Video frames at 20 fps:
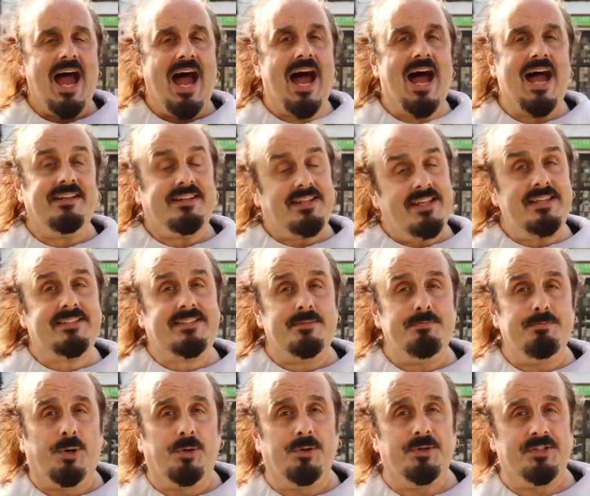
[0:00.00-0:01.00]
And he's
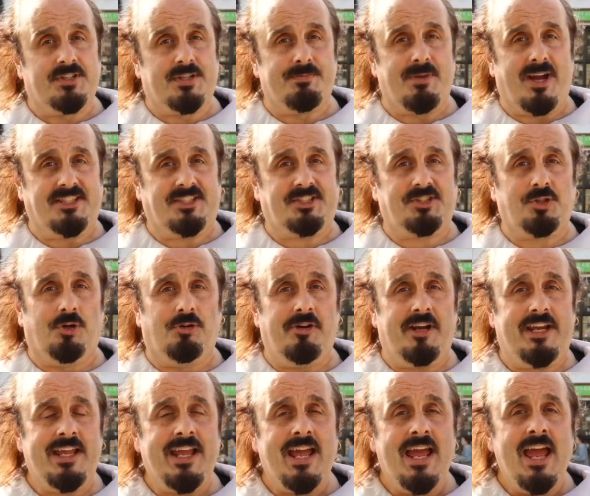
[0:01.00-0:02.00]
important to my
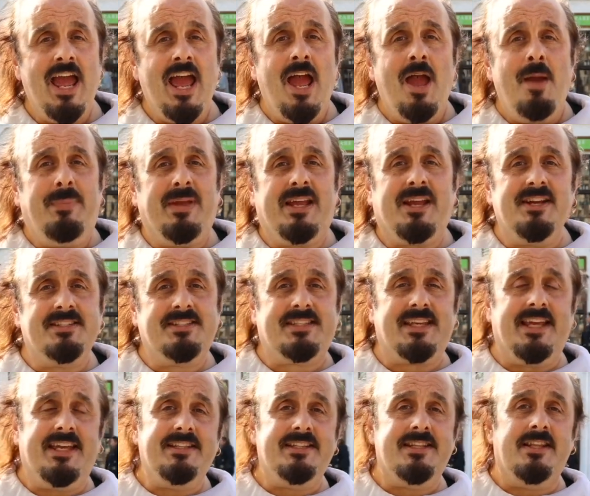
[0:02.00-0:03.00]
story because
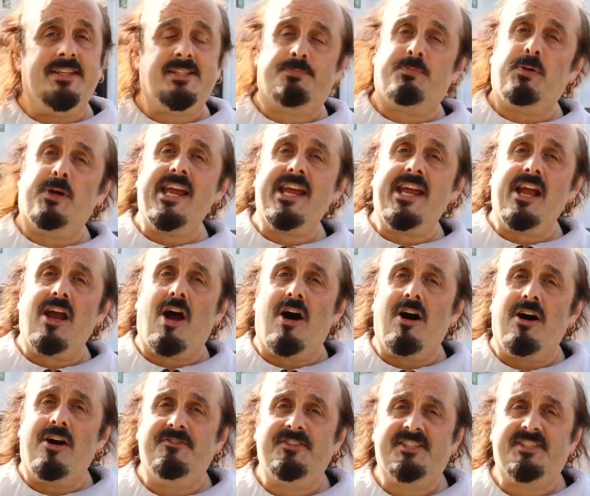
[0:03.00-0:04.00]
in the spring of